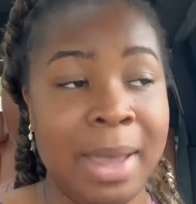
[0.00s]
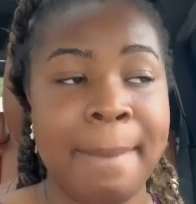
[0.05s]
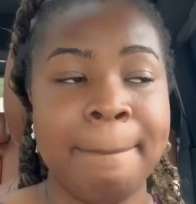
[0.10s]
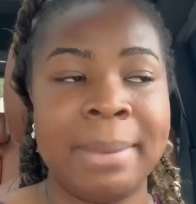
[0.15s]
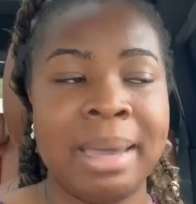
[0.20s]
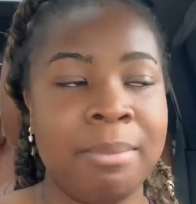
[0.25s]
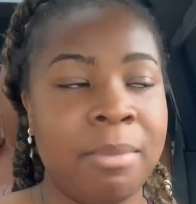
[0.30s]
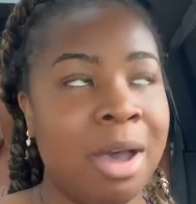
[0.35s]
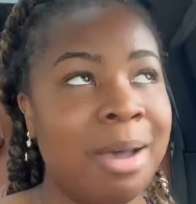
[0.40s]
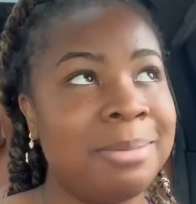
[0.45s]

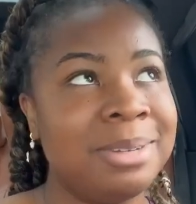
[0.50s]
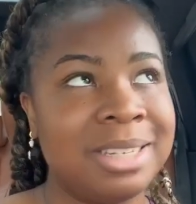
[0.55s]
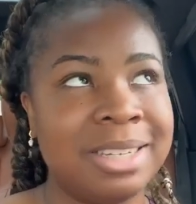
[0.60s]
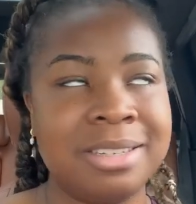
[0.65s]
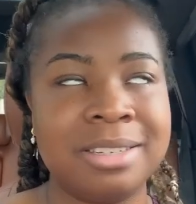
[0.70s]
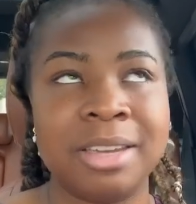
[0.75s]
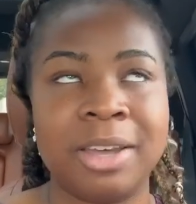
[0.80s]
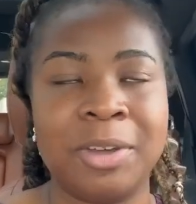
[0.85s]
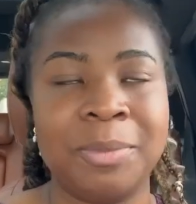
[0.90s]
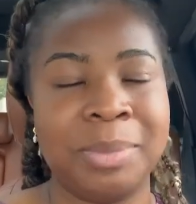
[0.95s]
My mom did
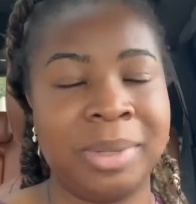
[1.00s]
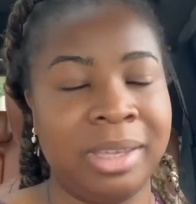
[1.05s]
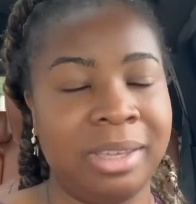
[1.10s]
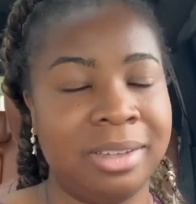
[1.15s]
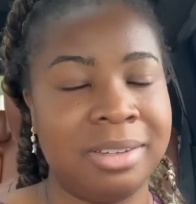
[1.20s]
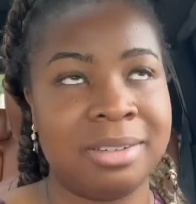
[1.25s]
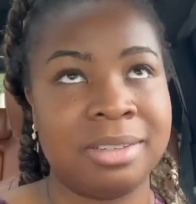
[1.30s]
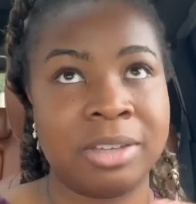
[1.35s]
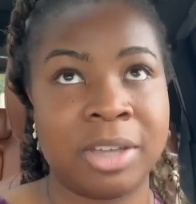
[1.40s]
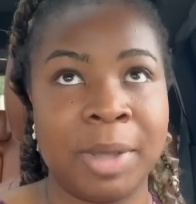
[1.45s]
tell me
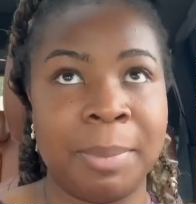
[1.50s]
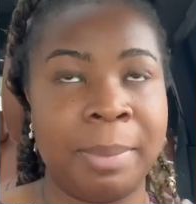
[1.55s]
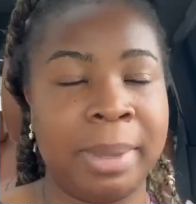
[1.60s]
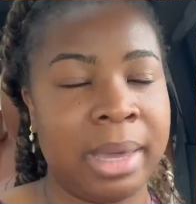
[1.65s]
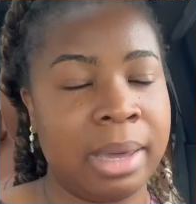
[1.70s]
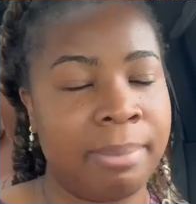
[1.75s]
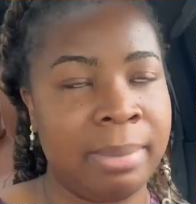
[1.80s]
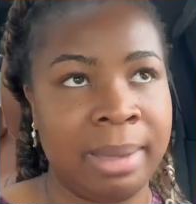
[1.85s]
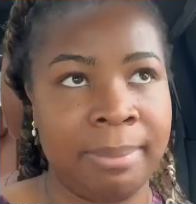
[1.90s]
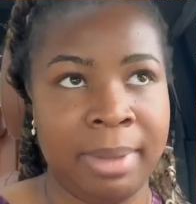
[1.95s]
to come pick
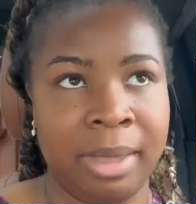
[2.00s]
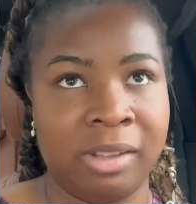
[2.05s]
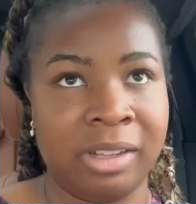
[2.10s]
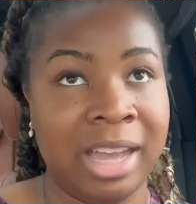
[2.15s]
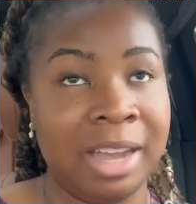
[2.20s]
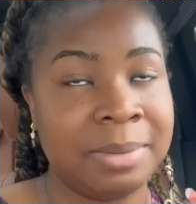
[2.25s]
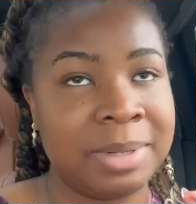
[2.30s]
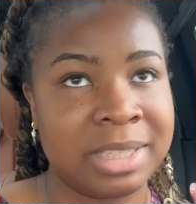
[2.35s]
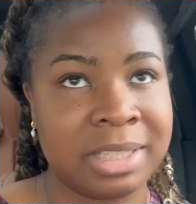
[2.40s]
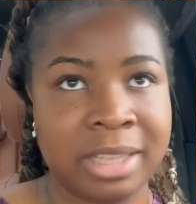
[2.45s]
up my mail.
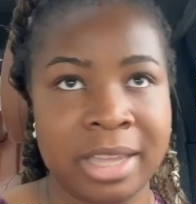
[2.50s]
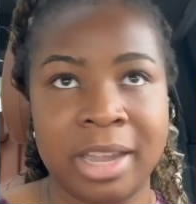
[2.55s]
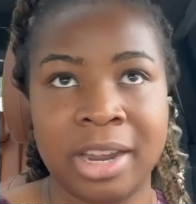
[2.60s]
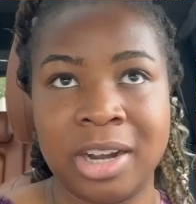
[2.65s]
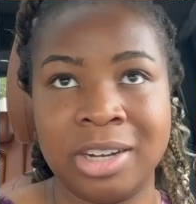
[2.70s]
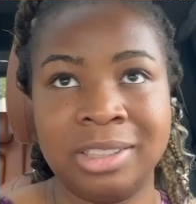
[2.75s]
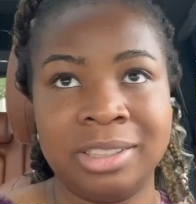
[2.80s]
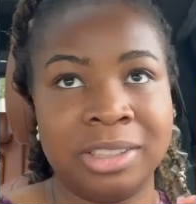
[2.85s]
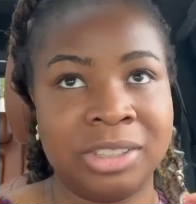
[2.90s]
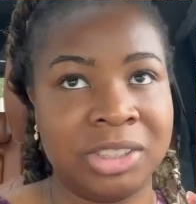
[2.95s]
I was
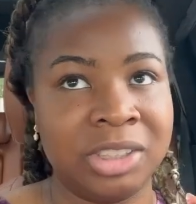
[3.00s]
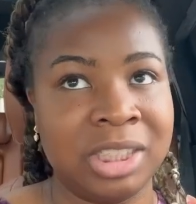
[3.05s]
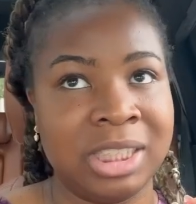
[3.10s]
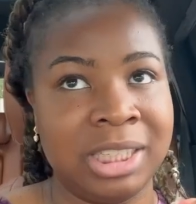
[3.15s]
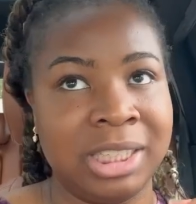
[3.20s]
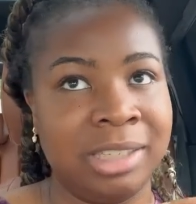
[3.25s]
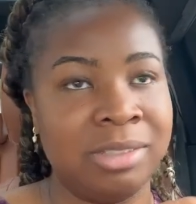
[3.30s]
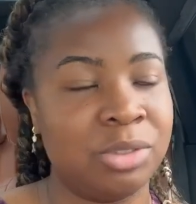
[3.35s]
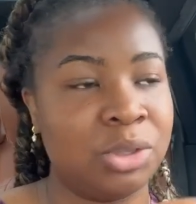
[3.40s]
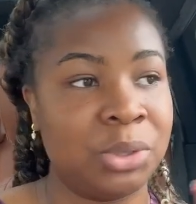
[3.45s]
there
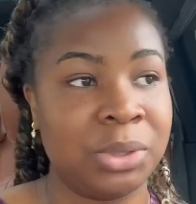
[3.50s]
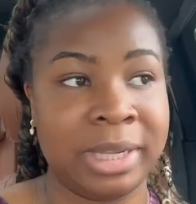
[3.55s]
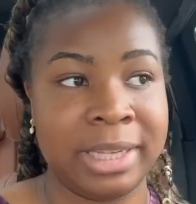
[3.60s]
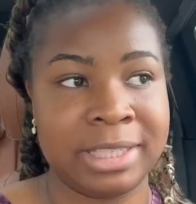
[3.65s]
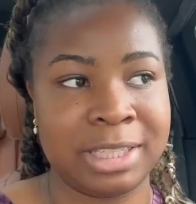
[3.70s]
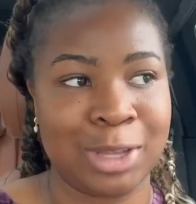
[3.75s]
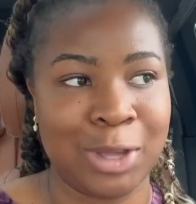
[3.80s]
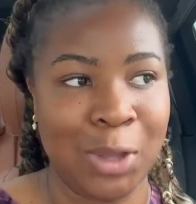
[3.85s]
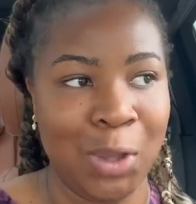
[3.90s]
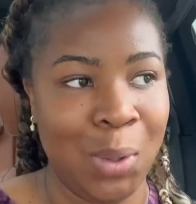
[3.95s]
literally 2 days
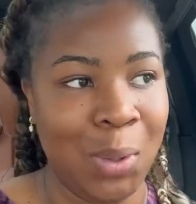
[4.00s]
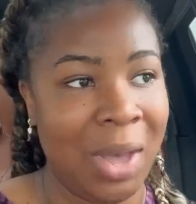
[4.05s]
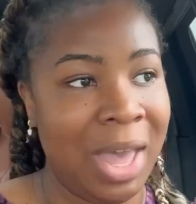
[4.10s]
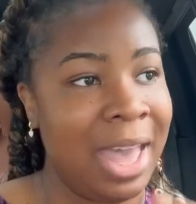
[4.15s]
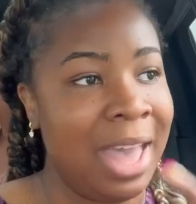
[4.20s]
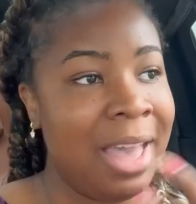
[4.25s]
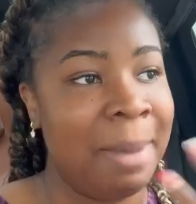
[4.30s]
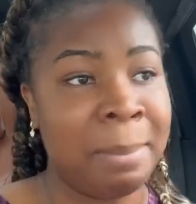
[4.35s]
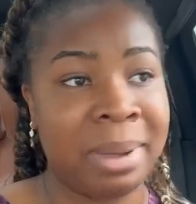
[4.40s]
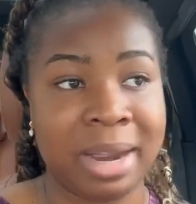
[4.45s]
ago,
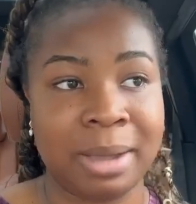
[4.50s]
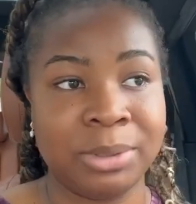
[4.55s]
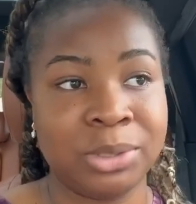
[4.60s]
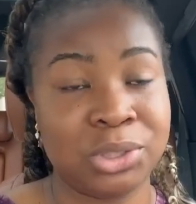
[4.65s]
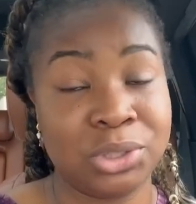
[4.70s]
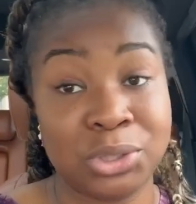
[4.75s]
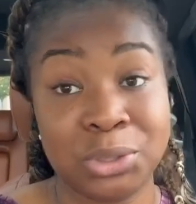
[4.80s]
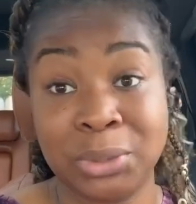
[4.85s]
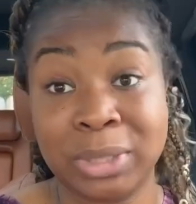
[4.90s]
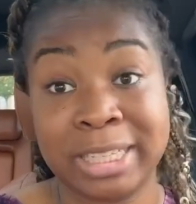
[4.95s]
but I was
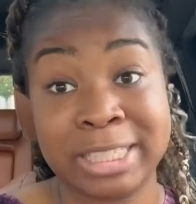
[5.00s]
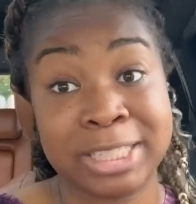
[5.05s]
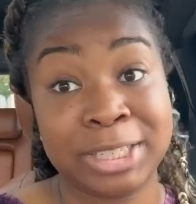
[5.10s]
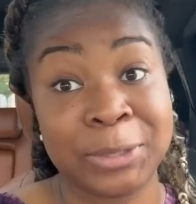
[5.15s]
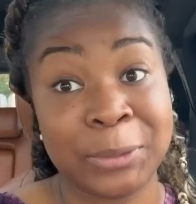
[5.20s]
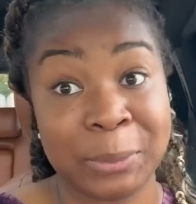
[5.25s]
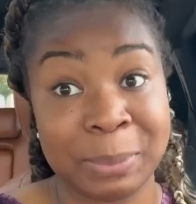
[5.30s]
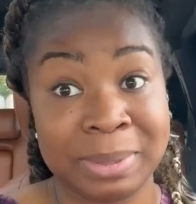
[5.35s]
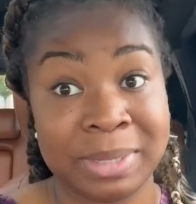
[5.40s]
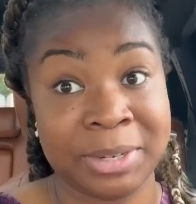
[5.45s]
just too lazy to
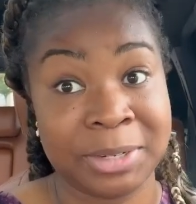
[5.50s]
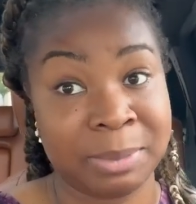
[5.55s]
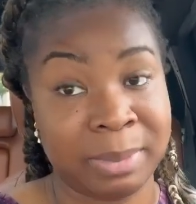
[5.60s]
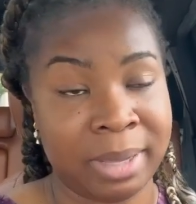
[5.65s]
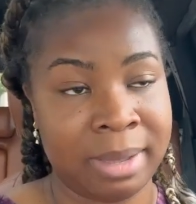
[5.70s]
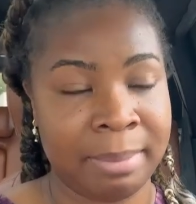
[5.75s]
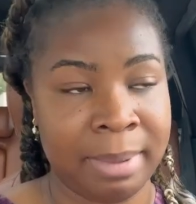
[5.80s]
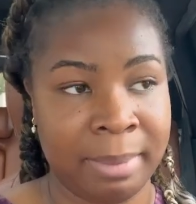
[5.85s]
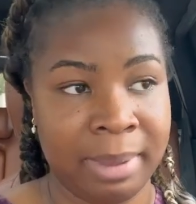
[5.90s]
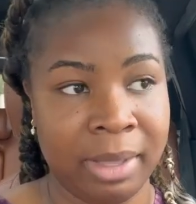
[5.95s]
go upstairs and pick
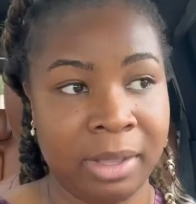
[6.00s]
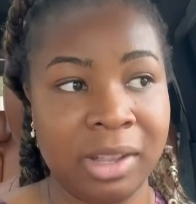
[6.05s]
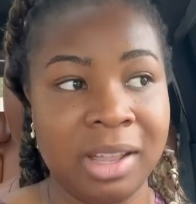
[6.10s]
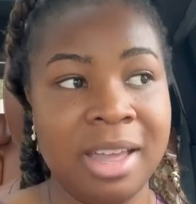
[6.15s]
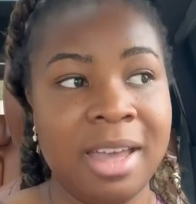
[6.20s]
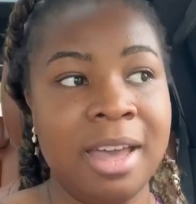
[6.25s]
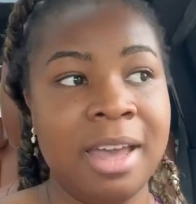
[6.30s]
up my mail.